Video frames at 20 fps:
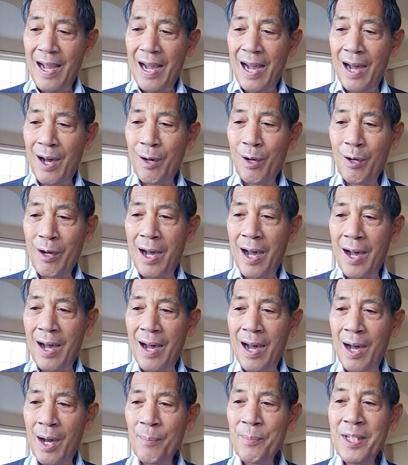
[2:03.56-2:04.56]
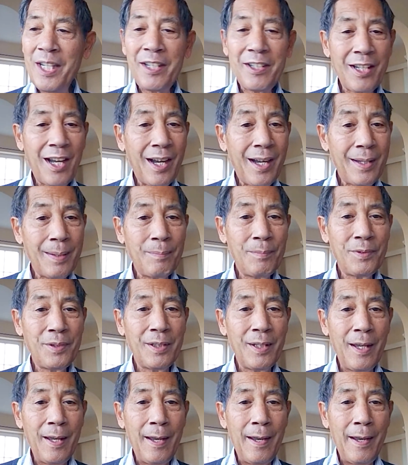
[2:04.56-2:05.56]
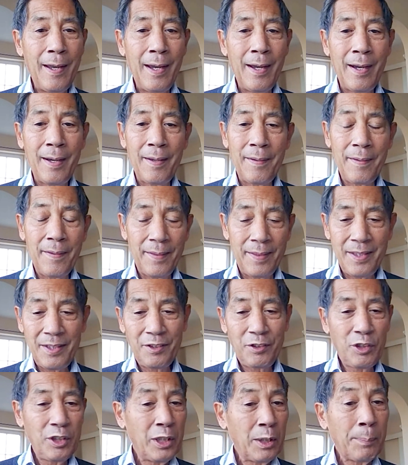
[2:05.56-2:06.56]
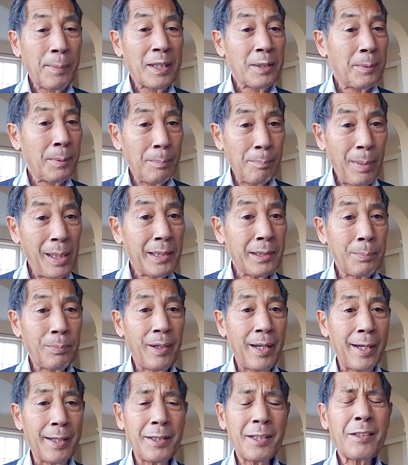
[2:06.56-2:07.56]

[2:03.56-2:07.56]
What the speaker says: how many times this genome has been multiplied.